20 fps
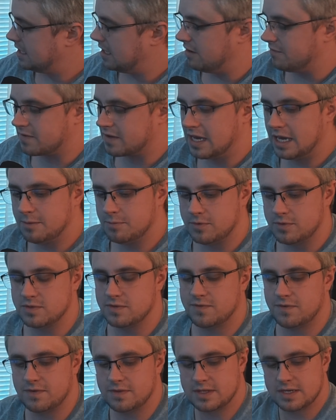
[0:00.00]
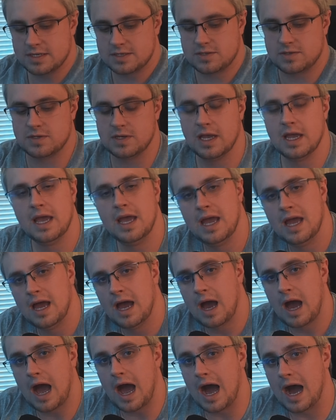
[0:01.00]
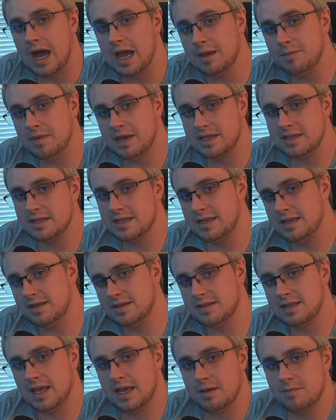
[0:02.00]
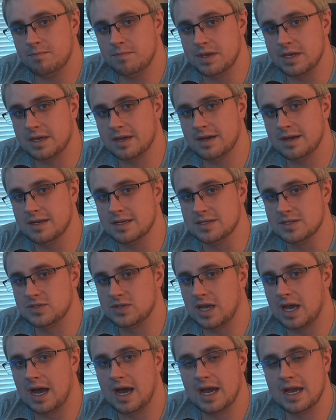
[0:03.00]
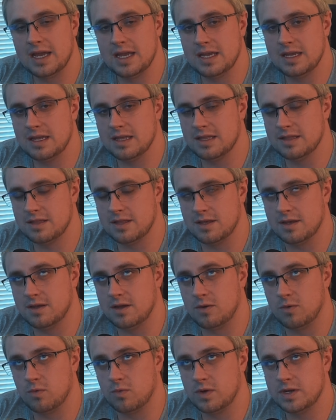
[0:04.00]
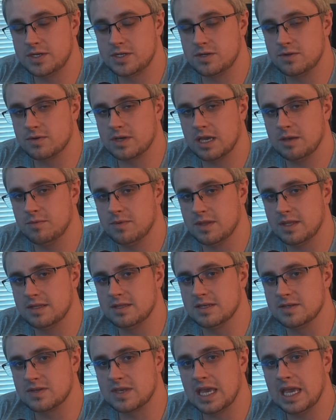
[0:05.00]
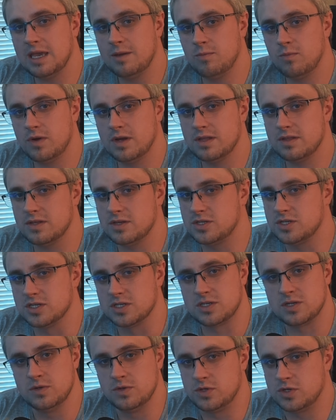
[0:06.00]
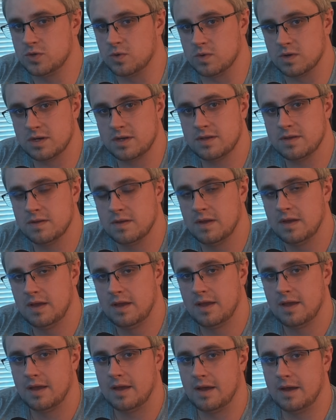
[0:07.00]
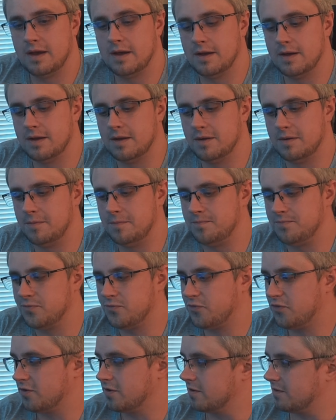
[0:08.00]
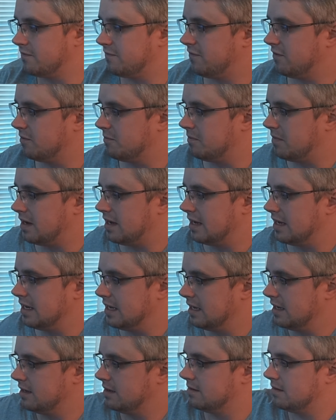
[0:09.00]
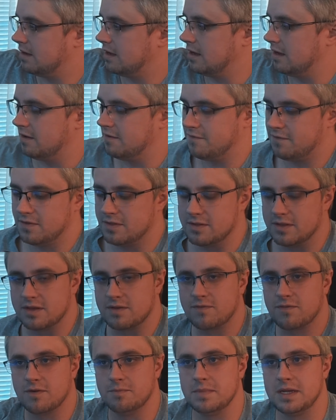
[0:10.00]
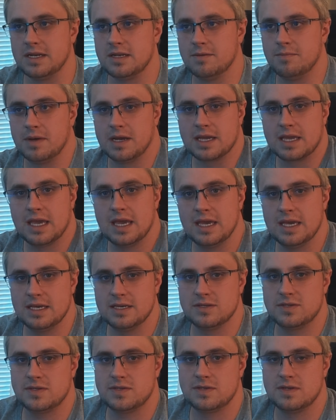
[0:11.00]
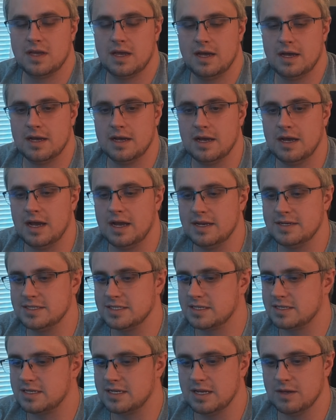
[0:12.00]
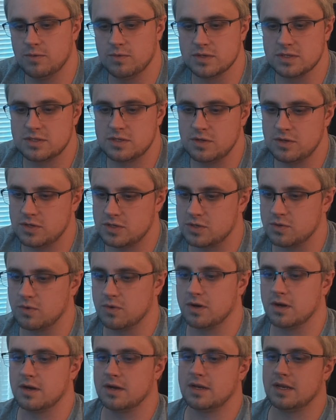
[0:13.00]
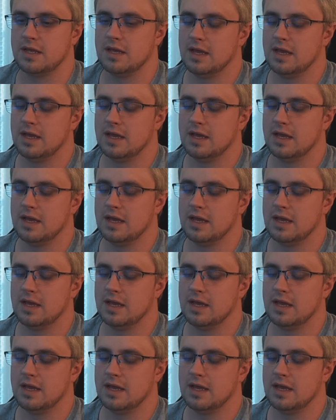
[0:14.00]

cables for this. I mainly did that because the original cable that this came with is just too short for the length from me to my case. It was too short.